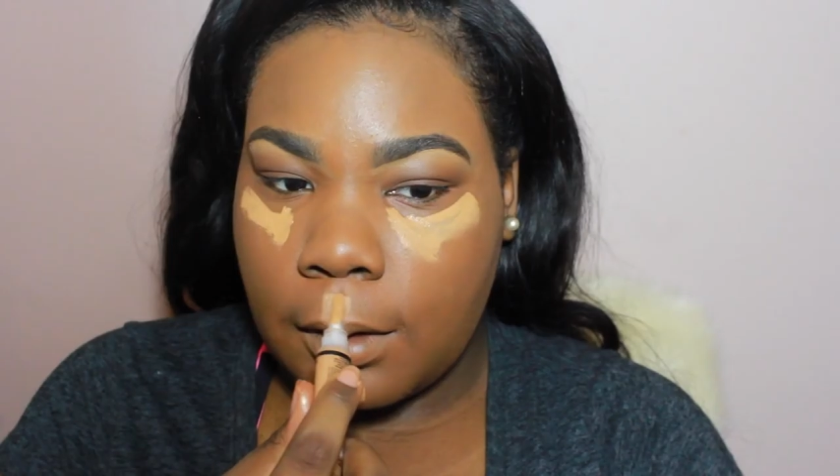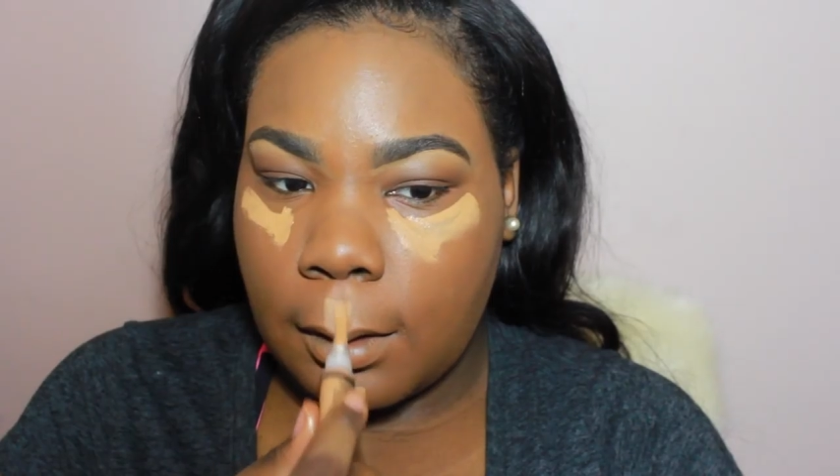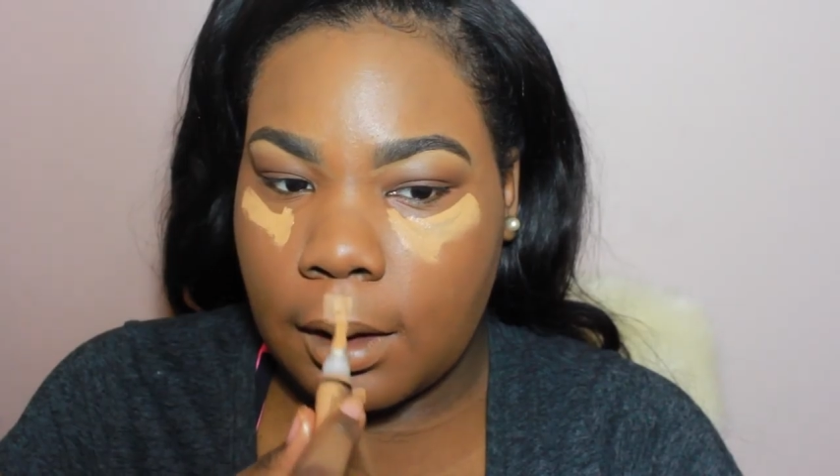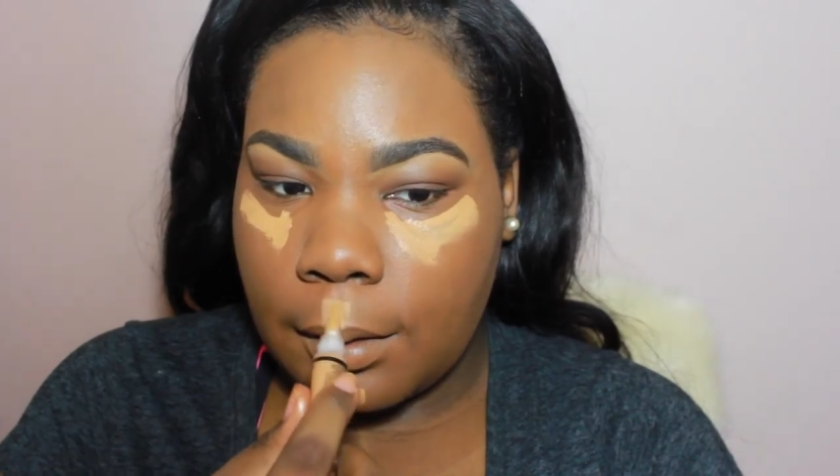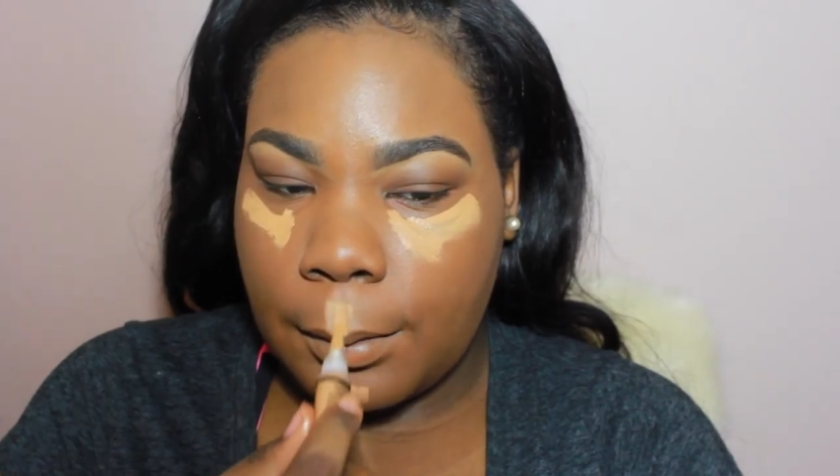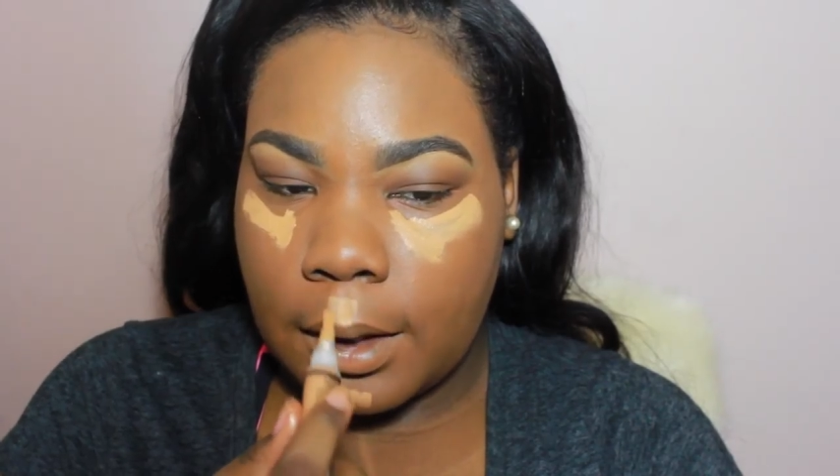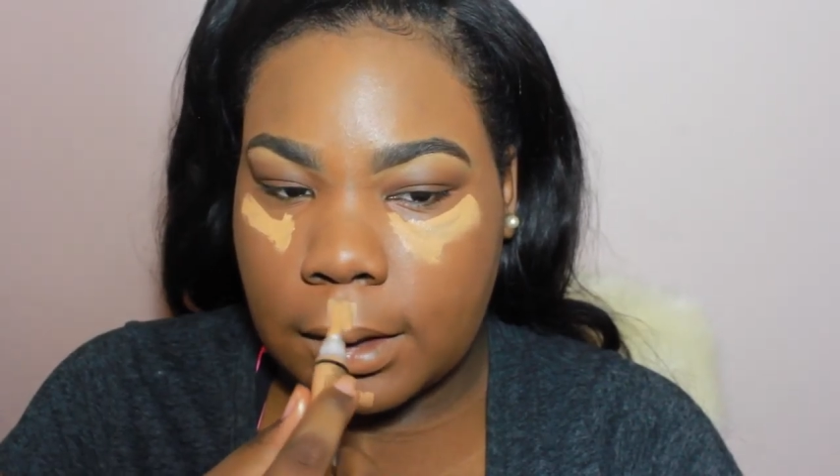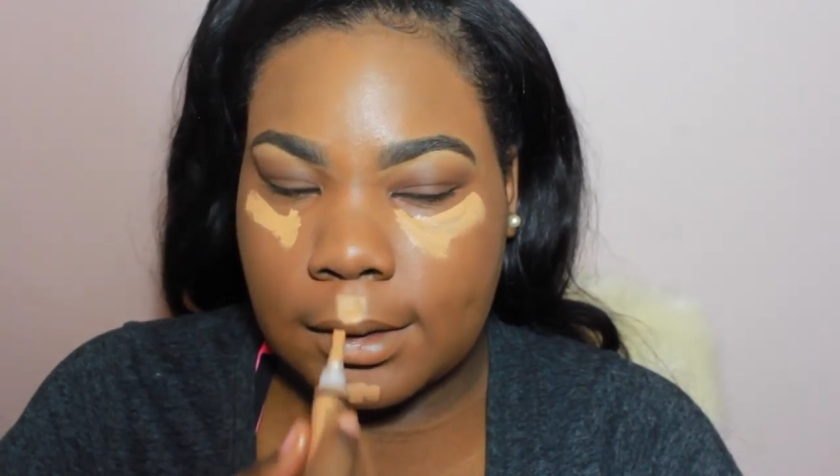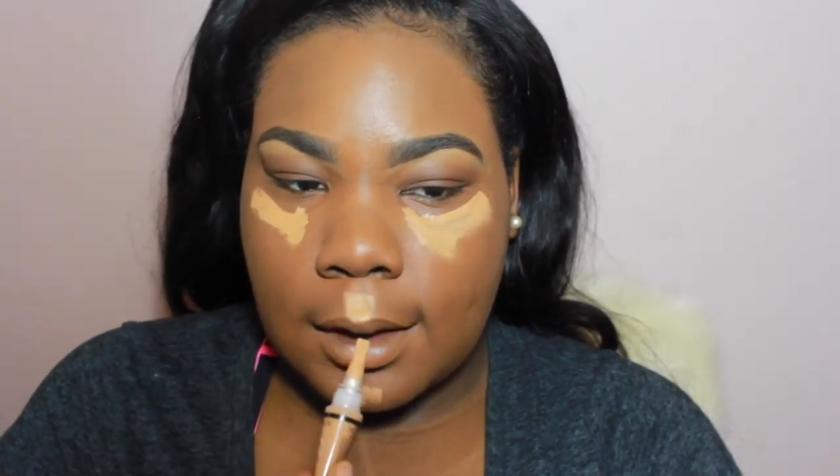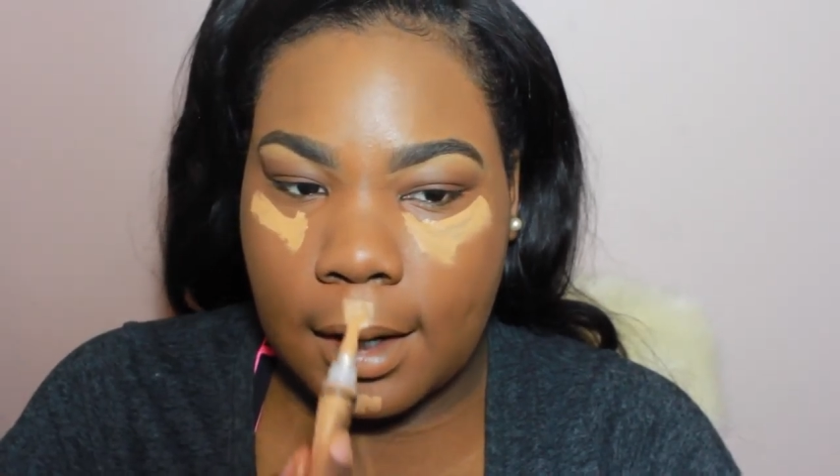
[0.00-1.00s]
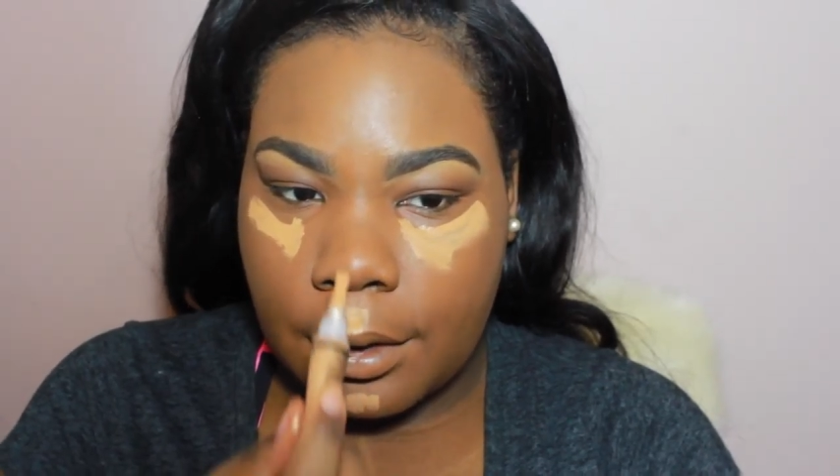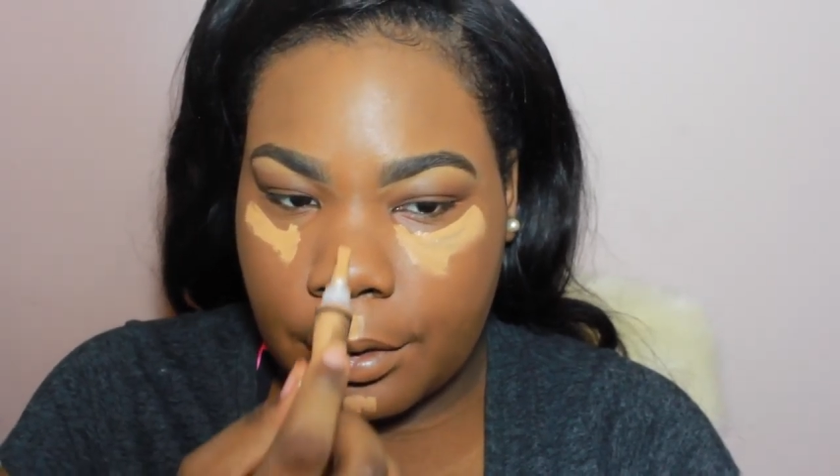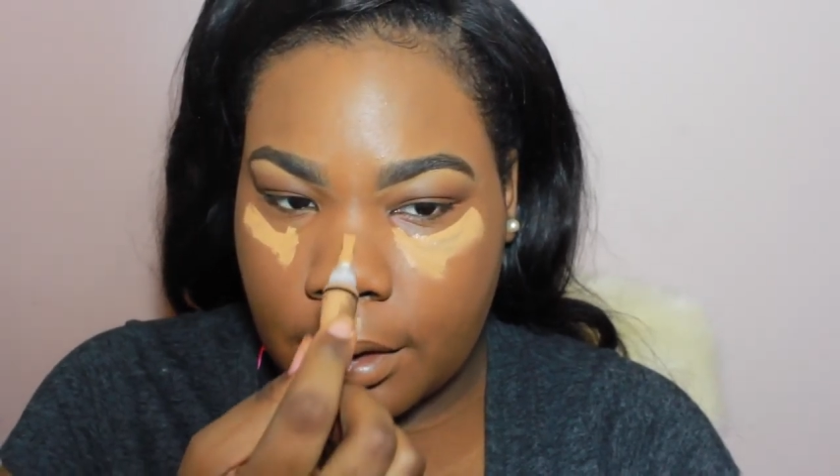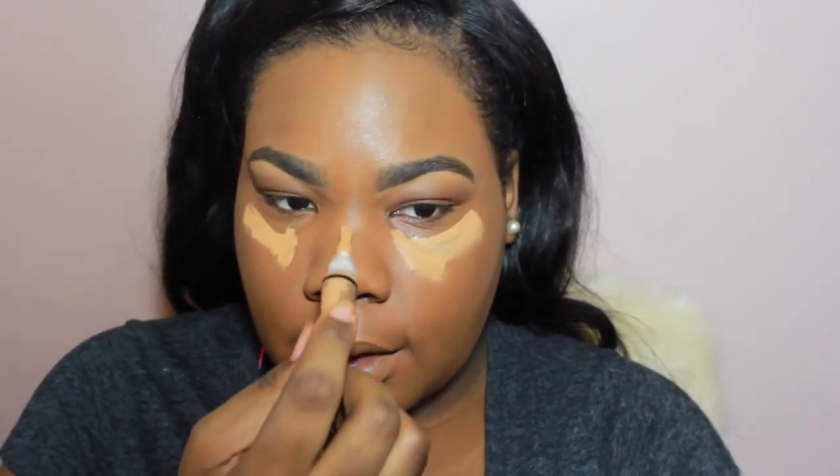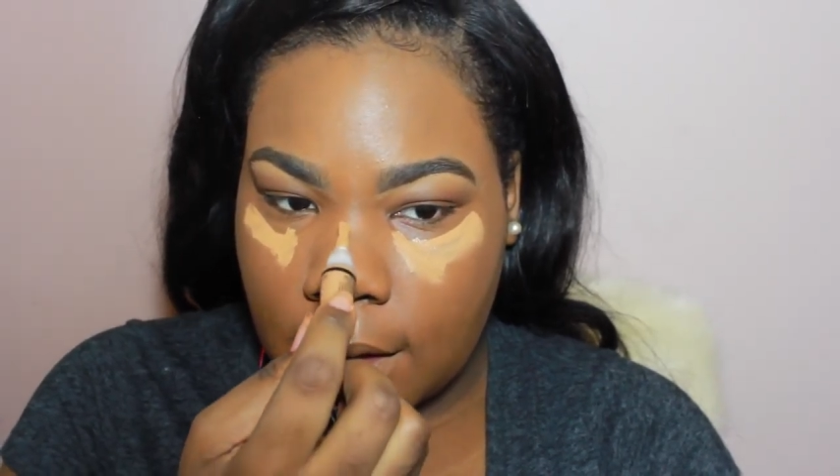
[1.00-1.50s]
nother complexion light or
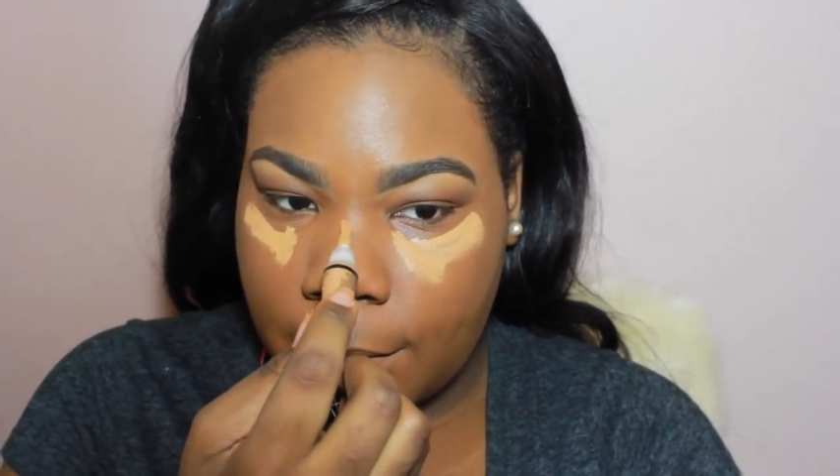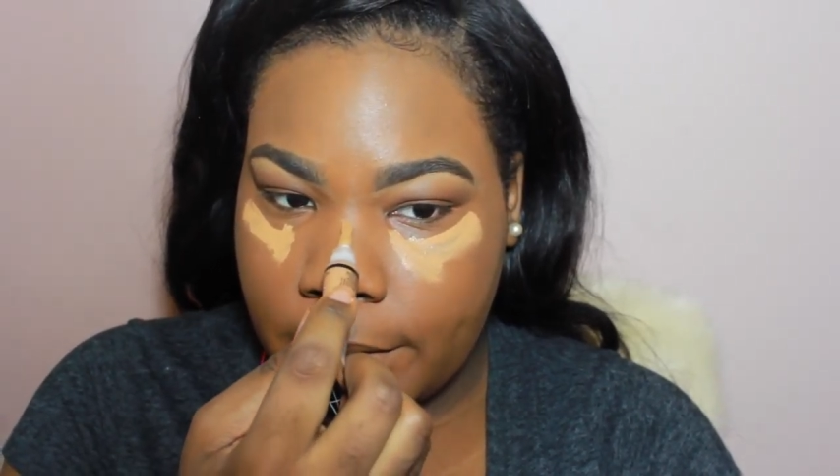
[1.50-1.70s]
anything,